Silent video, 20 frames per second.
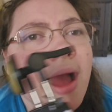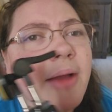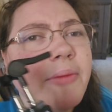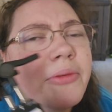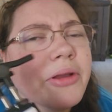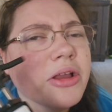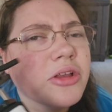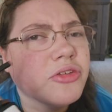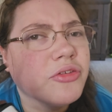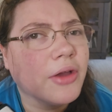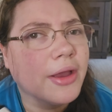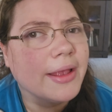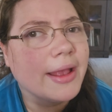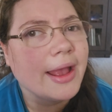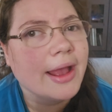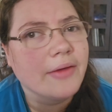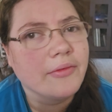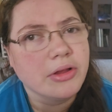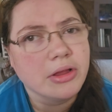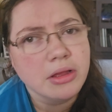I'm going to try to
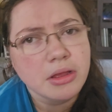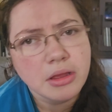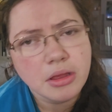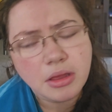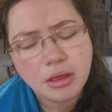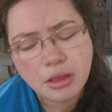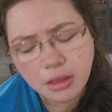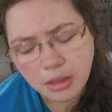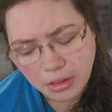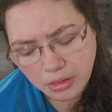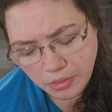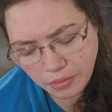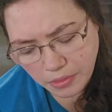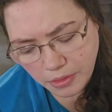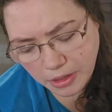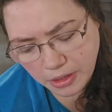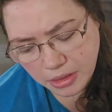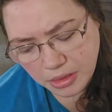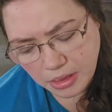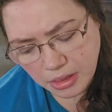have it
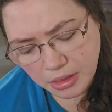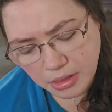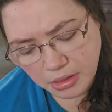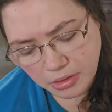linked in